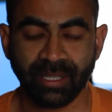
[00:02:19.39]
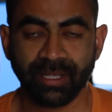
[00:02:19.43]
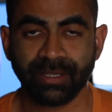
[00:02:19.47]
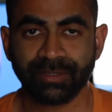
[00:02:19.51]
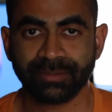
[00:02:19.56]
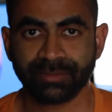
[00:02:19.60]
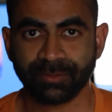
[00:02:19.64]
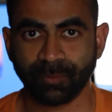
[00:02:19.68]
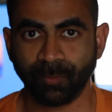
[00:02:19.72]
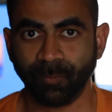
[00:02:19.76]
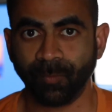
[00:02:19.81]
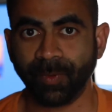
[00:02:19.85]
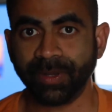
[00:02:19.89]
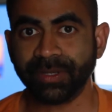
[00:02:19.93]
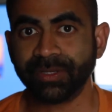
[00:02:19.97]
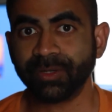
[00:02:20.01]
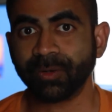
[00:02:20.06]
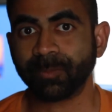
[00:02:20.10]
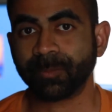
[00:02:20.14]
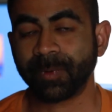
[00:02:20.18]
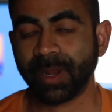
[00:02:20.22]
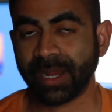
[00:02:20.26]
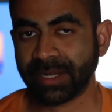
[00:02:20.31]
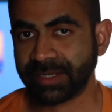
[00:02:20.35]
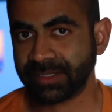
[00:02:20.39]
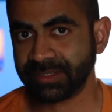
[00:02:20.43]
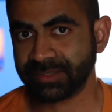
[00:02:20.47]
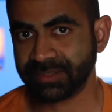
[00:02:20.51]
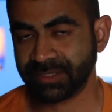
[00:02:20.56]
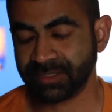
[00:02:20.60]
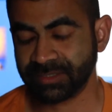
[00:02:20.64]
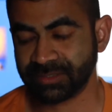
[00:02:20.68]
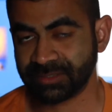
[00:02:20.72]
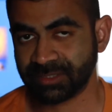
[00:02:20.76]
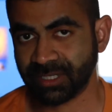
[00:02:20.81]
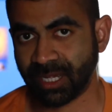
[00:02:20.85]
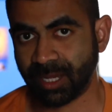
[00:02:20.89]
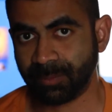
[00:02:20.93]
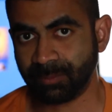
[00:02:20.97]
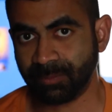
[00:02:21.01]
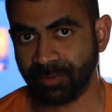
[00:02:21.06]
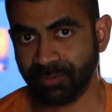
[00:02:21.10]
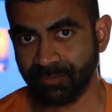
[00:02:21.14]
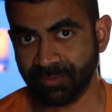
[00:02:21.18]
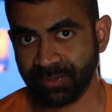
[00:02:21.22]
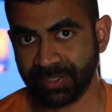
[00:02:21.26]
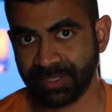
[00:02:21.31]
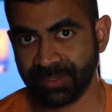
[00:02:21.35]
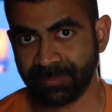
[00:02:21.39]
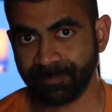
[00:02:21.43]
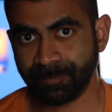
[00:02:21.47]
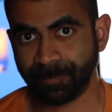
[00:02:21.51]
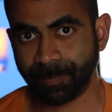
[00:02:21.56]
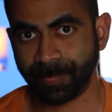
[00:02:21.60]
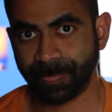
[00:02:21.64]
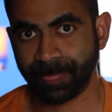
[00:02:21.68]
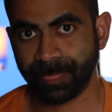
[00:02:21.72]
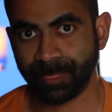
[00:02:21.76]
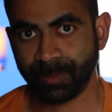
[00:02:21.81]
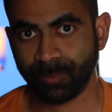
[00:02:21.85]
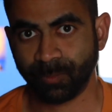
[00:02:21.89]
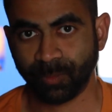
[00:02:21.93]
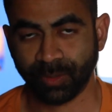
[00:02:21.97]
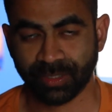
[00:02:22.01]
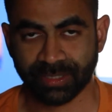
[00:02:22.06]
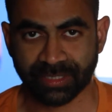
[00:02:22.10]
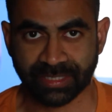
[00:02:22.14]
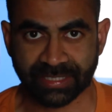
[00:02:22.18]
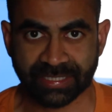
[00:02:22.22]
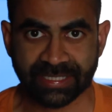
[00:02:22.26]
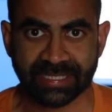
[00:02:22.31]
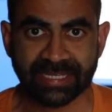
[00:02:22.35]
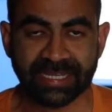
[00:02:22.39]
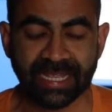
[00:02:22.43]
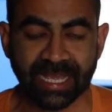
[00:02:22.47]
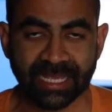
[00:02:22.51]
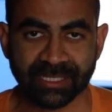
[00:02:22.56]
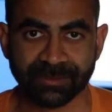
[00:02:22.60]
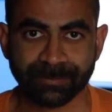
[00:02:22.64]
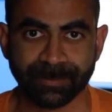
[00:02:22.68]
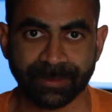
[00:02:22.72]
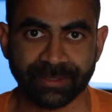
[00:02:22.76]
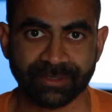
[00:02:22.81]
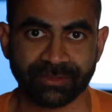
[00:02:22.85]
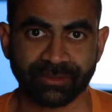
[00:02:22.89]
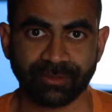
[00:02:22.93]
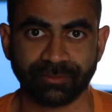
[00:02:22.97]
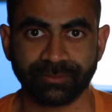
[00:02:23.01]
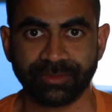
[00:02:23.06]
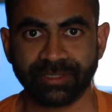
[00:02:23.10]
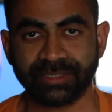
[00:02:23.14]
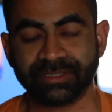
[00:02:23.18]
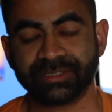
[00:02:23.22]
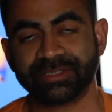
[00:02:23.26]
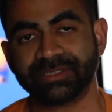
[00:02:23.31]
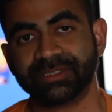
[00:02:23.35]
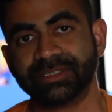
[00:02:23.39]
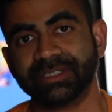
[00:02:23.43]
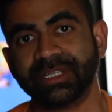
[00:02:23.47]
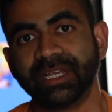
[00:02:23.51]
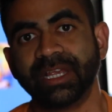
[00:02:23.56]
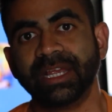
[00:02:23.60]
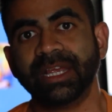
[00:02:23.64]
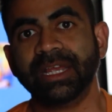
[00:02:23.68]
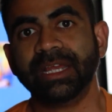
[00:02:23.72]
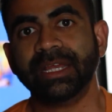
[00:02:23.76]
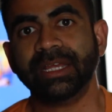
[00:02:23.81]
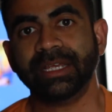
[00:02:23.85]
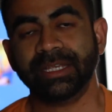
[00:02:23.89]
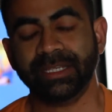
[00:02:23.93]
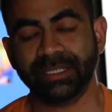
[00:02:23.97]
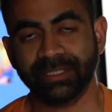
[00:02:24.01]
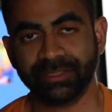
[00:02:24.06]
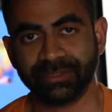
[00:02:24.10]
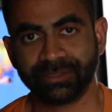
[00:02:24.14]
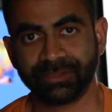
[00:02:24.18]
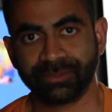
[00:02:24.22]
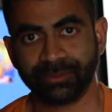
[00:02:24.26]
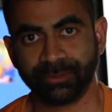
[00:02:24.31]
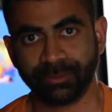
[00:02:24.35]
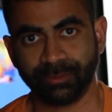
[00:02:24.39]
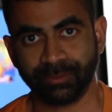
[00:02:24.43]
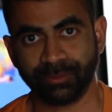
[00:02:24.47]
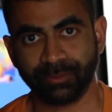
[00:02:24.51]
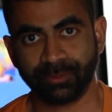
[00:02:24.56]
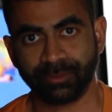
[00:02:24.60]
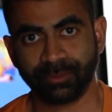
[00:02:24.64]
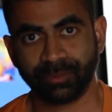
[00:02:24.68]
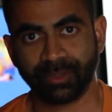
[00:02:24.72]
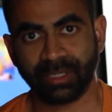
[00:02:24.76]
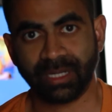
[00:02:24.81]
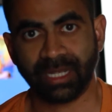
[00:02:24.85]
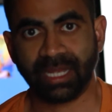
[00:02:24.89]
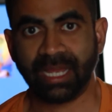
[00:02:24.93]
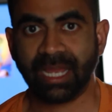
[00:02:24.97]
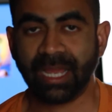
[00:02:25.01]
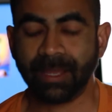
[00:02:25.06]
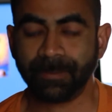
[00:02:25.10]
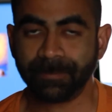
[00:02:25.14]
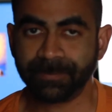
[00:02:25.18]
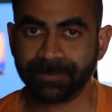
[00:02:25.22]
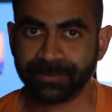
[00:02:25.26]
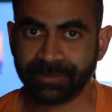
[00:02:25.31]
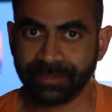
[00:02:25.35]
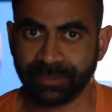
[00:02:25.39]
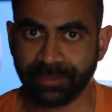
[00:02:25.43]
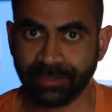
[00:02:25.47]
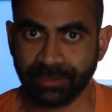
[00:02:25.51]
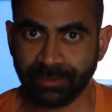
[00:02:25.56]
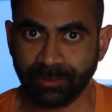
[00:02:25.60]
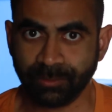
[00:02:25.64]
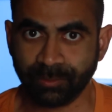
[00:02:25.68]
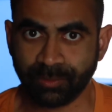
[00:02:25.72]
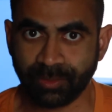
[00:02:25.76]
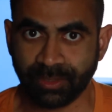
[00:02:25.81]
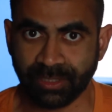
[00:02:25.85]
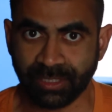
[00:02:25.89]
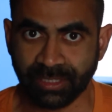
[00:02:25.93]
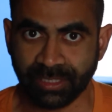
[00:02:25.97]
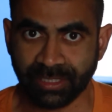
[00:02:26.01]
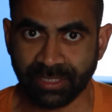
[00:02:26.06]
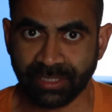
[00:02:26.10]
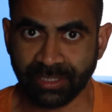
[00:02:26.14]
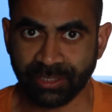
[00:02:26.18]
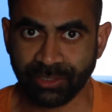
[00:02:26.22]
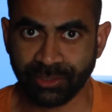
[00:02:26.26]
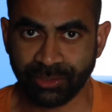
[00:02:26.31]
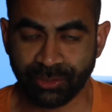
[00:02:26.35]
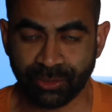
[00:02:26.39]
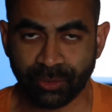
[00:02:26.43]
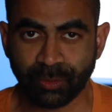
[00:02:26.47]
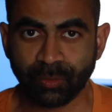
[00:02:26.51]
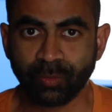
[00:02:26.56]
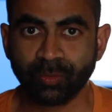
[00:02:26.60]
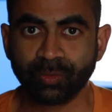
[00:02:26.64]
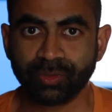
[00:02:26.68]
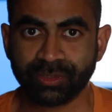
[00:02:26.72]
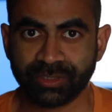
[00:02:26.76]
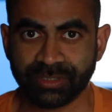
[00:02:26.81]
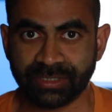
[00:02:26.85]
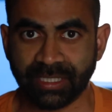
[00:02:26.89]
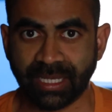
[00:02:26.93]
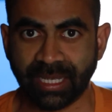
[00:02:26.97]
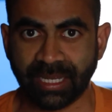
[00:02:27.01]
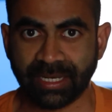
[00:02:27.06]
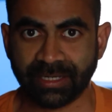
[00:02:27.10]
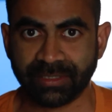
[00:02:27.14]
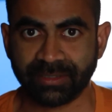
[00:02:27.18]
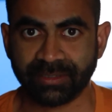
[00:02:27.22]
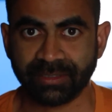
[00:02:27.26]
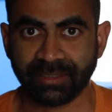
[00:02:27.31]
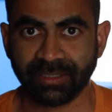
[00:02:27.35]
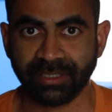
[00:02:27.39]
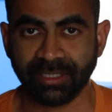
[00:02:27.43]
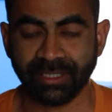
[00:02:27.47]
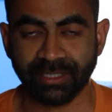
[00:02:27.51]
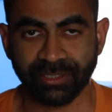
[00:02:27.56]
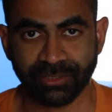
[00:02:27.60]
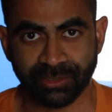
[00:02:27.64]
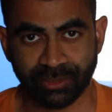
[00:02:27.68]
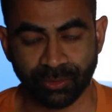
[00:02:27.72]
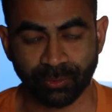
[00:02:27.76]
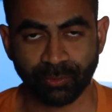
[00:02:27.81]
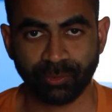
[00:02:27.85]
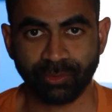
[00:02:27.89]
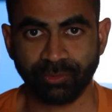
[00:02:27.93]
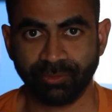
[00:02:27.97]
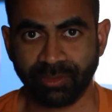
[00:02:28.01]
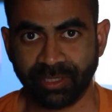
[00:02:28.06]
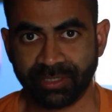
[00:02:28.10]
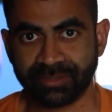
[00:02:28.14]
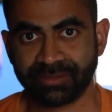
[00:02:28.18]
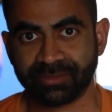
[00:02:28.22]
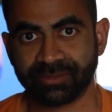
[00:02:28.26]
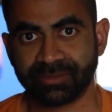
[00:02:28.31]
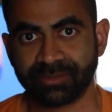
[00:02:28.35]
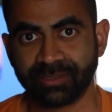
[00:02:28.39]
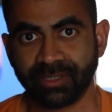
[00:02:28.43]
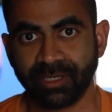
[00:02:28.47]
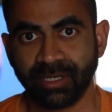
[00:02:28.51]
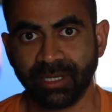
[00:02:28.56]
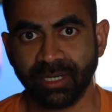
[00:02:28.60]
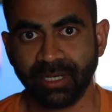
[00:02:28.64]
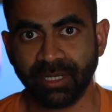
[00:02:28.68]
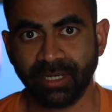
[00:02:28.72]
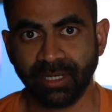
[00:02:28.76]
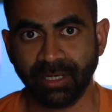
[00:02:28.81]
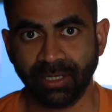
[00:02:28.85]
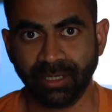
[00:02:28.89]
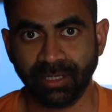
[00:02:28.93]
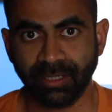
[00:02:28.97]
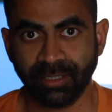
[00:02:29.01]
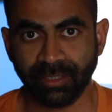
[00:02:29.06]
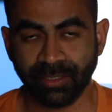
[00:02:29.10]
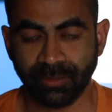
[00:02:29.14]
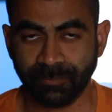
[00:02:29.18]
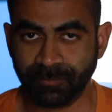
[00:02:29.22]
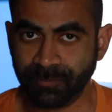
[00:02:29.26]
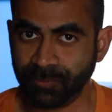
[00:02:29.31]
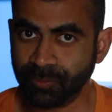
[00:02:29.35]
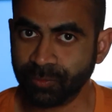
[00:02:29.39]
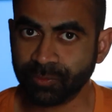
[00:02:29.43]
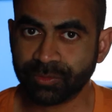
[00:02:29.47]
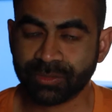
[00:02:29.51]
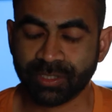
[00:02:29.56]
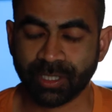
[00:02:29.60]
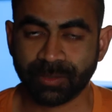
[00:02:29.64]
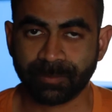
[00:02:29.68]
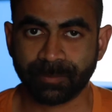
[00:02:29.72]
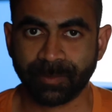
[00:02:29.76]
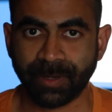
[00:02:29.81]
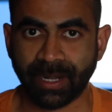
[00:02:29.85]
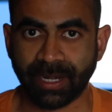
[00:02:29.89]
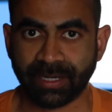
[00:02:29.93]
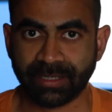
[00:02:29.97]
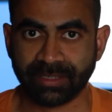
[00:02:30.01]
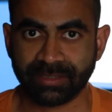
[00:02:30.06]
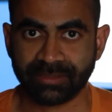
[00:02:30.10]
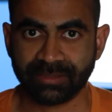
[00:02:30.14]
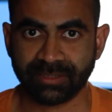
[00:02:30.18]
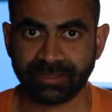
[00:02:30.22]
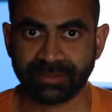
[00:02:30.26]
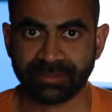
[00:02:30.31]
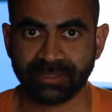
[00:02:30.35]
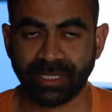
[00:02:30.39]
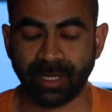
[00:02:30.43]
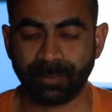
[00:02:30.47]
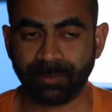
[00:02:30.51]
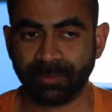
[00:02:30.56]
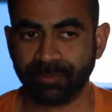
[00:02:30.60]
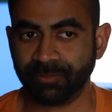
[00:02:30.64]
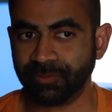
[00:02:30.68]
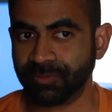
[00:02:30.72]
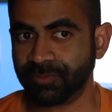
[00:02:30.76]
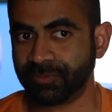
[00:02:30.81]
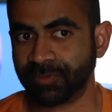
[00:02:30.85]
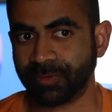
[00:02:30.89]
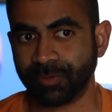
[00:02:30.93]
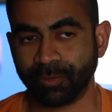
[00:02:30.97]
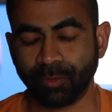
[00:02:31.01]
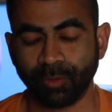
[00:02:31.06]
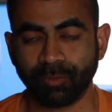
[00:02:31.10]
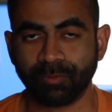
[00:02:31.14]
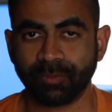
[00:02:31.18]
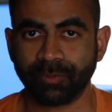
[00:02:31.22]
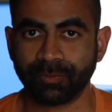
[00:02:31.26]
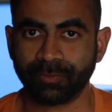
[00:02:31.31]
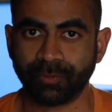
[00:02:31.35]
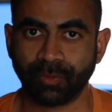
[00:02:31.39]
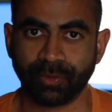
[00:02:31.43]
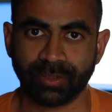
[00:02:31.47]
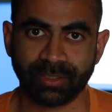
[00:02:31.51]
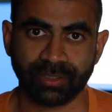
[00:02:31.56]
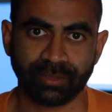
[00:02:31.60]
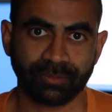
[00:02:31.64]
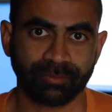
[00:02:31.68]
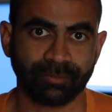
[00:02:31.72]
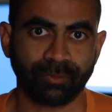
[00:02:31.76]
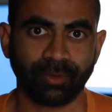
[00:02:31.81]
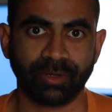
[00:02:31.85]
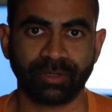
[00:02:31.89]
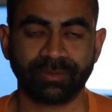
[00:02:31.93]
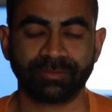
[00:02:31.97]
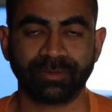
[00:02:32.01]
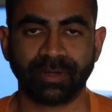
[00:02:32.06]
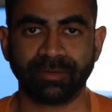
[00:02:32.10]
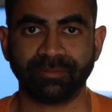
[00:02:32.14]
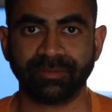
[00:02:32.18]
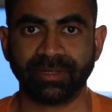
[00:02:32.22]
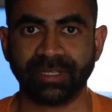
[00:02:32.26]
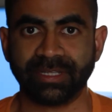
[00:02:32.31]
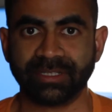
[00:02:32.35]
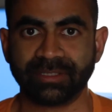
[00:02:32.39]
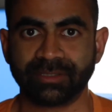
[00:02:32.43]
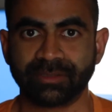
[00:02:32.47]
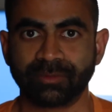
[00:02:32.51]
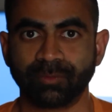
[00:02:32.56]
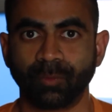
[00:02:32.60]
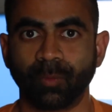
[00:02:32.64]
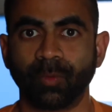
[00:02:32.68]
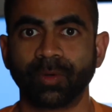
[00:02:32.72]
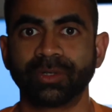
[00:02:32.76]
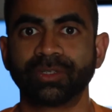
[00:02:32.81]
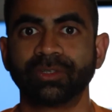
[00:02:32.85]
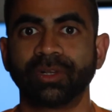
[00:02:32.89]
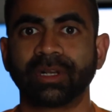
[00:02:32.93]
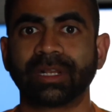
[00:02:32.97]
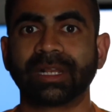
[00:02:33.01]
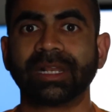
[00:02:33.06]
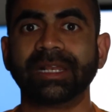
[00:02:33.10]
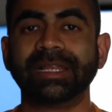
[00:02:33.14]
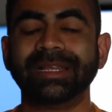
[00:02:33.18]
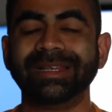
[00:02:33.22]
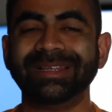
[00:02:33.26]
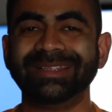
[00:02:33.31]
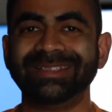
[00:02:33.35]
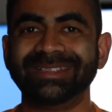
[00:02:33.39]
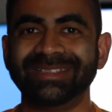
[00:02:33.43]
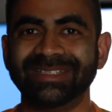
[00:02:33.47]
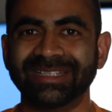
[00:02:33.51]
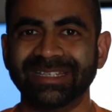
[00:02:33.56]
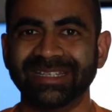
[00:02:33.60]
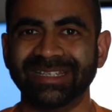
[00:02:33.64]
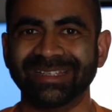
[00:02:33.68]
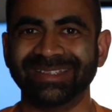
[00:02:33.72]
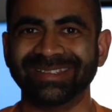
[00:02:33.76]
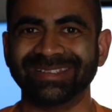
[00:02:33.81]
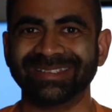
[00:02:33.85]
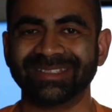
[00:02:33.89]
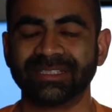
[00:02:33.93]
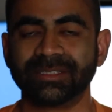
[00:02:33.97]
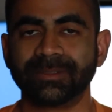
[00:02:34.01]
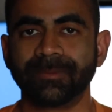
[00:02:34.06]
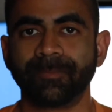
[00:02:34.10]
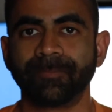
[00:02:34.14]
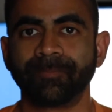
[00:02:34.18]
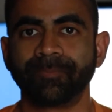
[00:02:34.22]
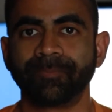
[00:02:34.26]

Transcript: So when you're practicing Shambhavi, one of the key aspects of this is to absolutely use that intuitiveness. If you start practicing Shambhavi for over 40 to 45 days, what you'll clearly see is